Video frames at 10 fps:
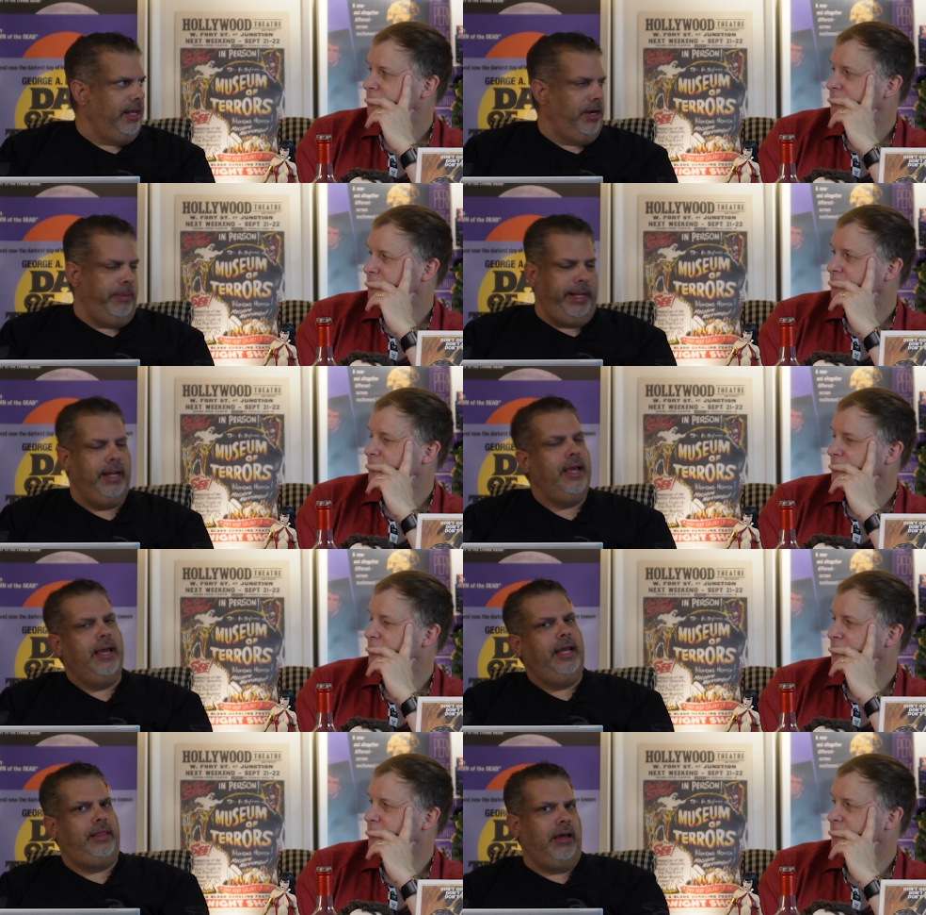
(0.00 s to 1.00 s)
Speaker 1: You know what I mean?
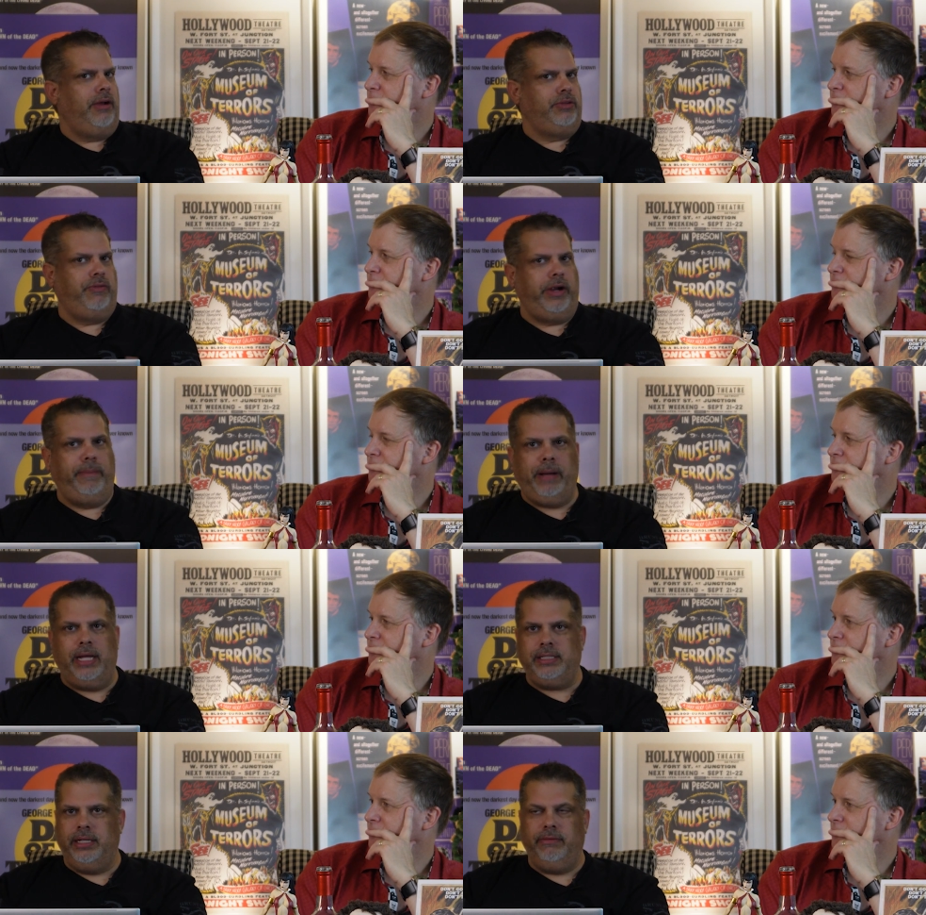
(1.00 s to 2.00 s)
He thought it was very
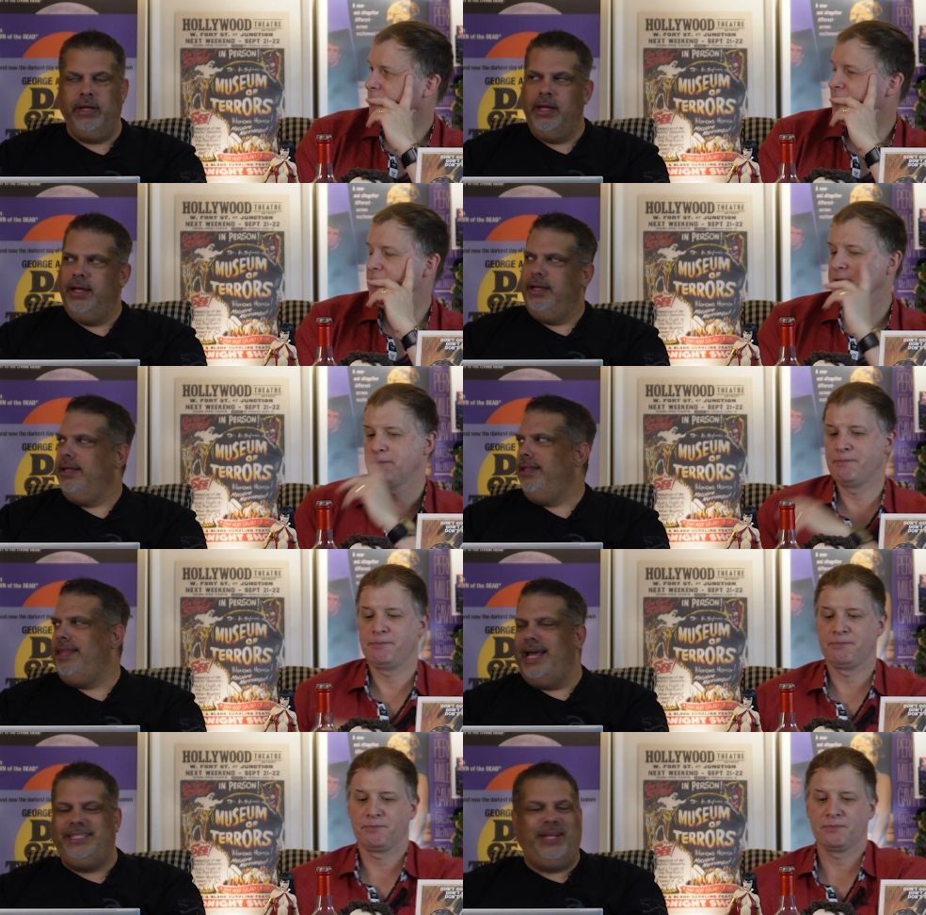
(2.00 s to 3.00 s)
positive. Right.
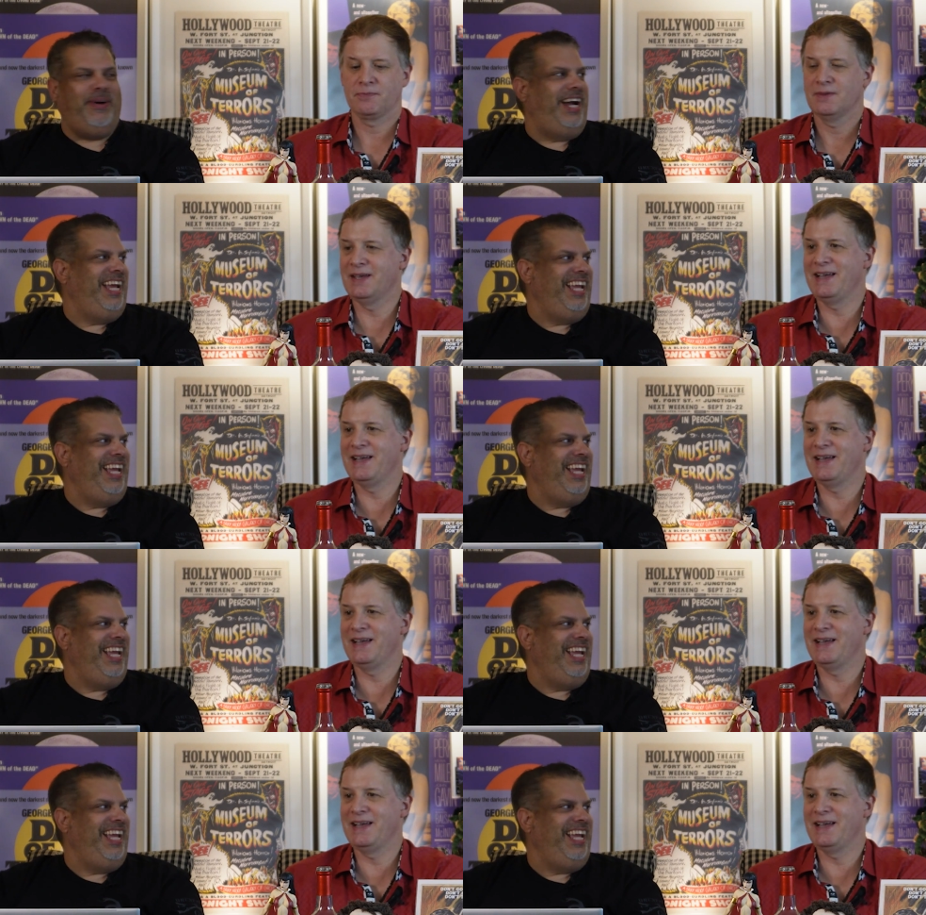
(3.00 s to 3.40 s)
That's why.